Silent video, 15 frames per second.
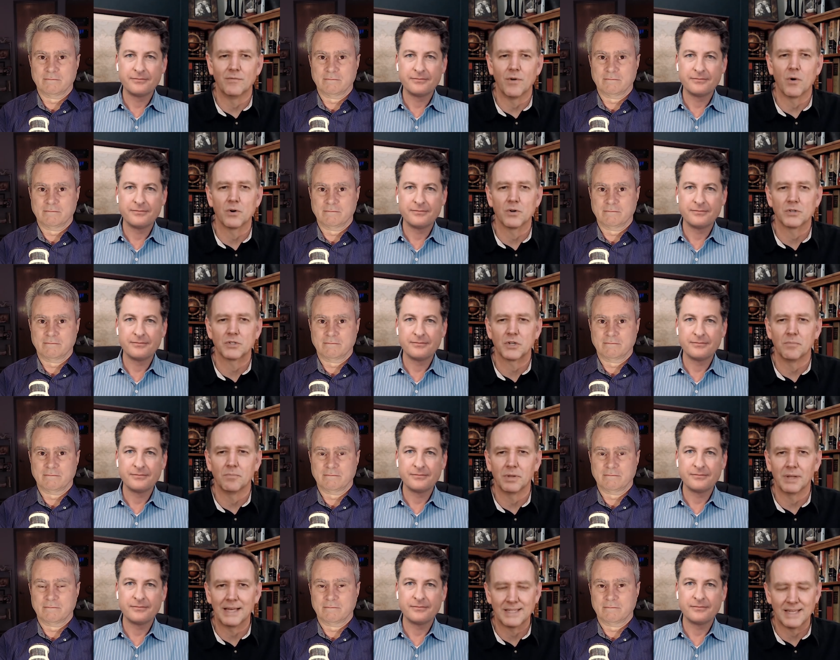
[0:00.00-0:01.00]
Speaker 1: voters
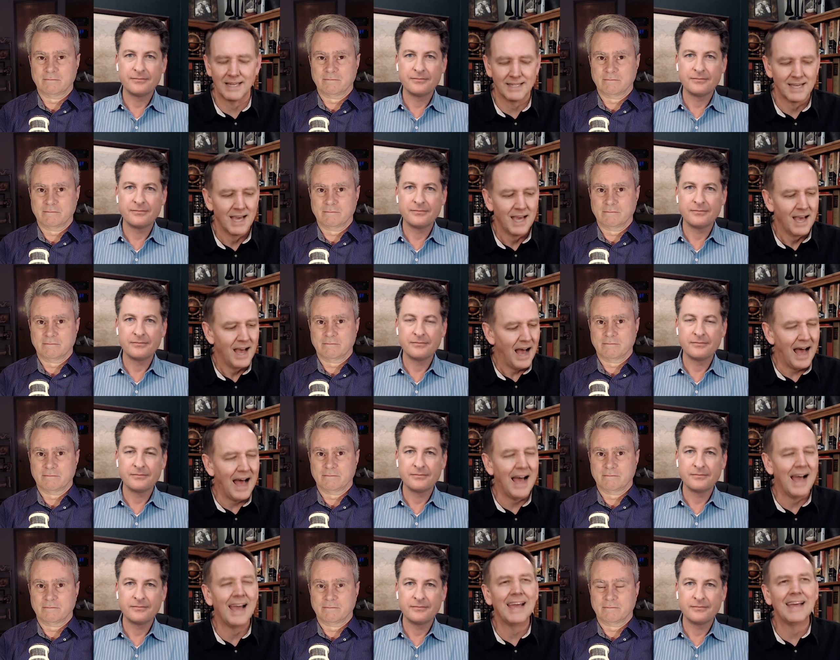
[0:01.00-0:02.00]
complacent.
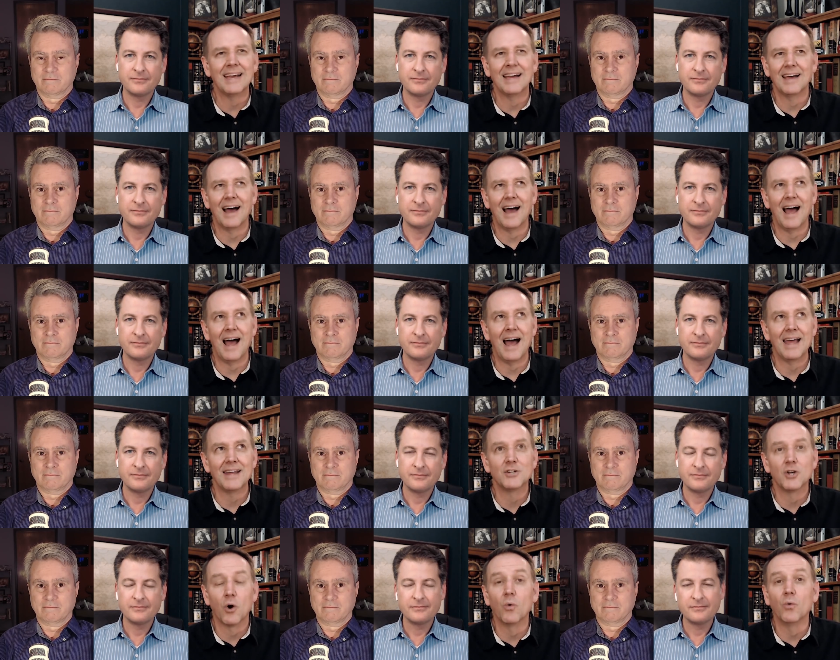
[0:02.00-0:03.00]
I
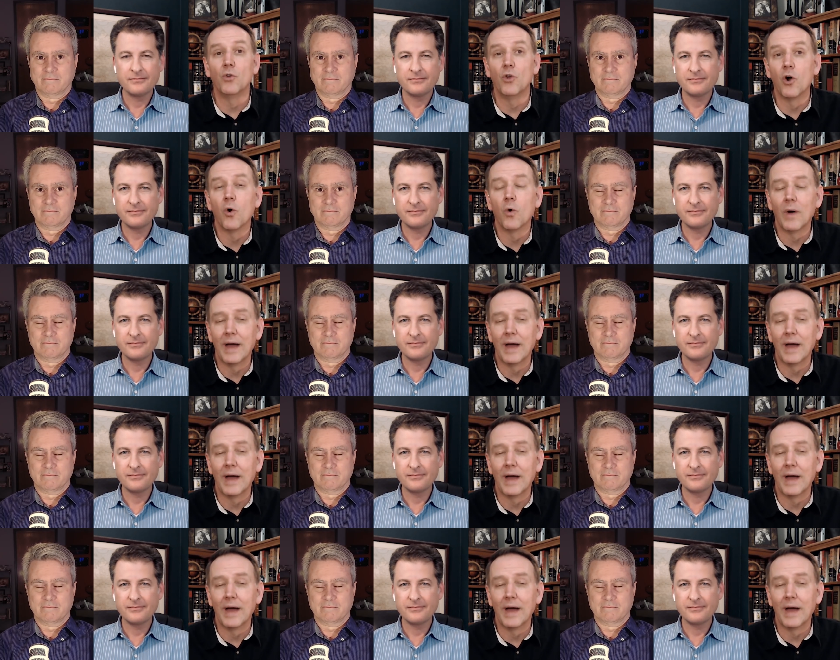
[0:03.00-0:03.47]
I don't know